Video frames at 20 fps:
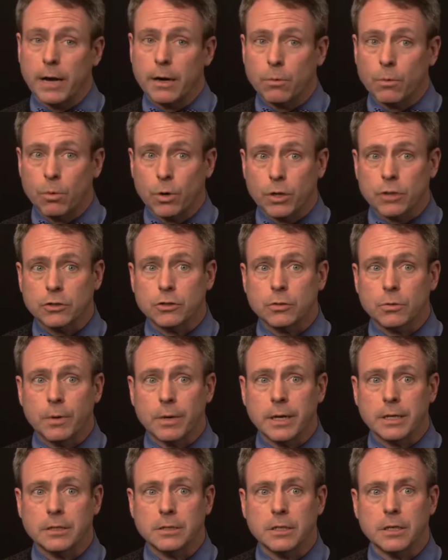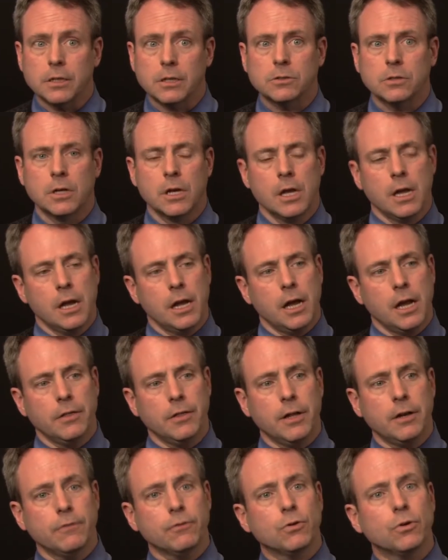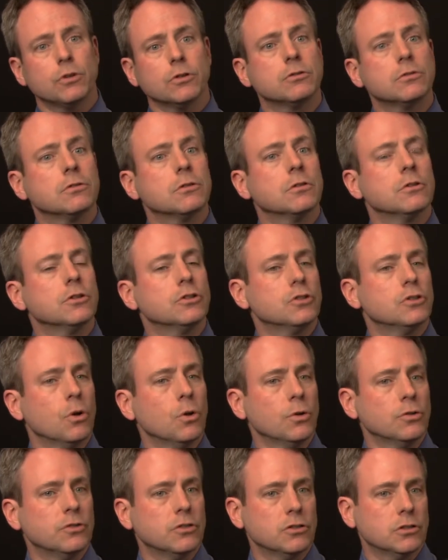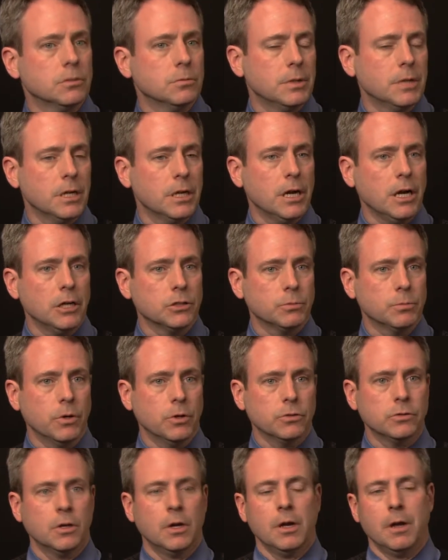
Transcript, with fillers: it works the way it does, and then of course the solar system and the cosmos.